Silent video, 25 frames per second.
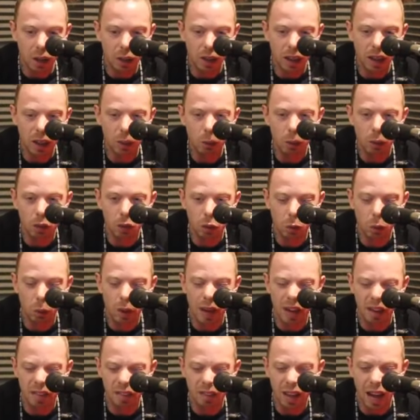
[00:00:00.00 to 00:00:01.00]
it was
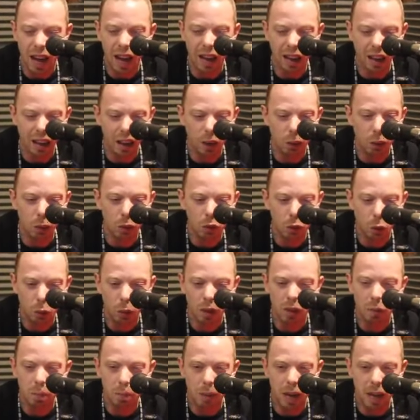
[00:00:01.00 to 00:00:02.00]
always
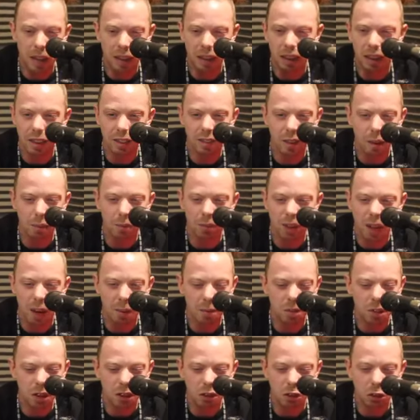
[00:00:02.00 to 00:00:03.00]
blended.
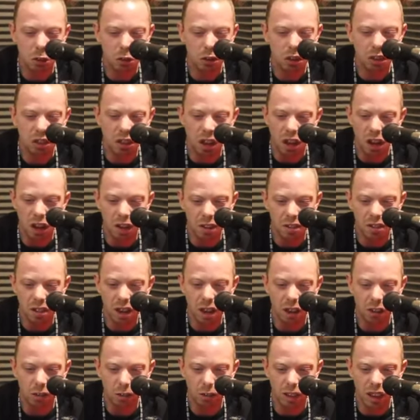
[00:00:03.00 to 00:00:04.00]
Sometimes I'd use a
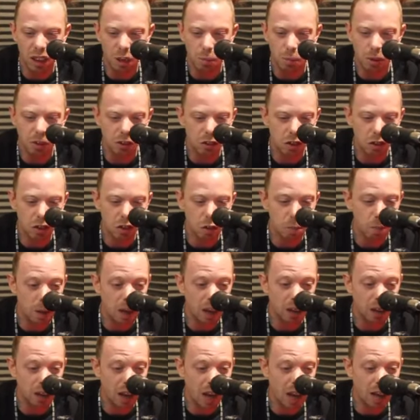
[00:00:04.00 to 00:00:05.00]
dancehall rhythm and just
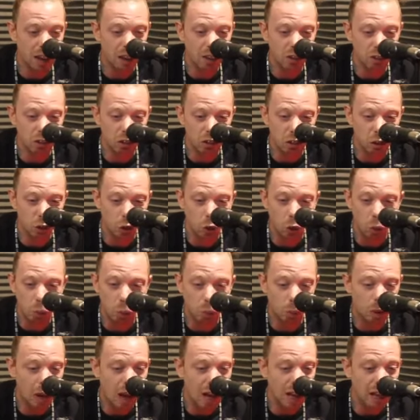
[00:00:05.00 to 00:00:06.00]
spit like just
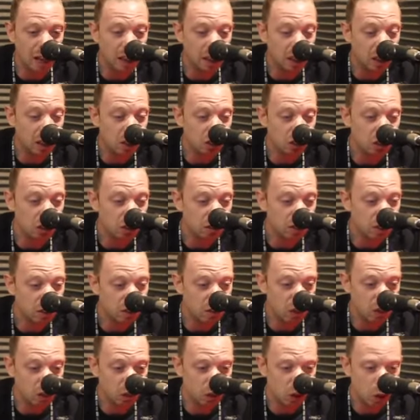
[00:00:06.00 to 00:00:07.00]
normal like English
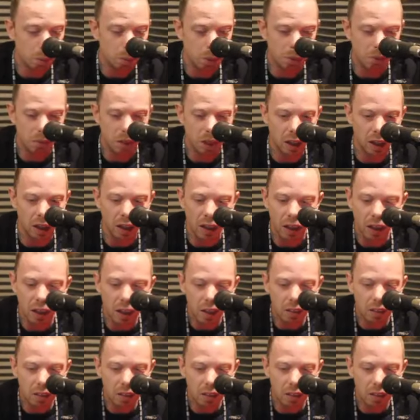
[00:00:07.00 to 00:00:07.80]
lyrics on top of it.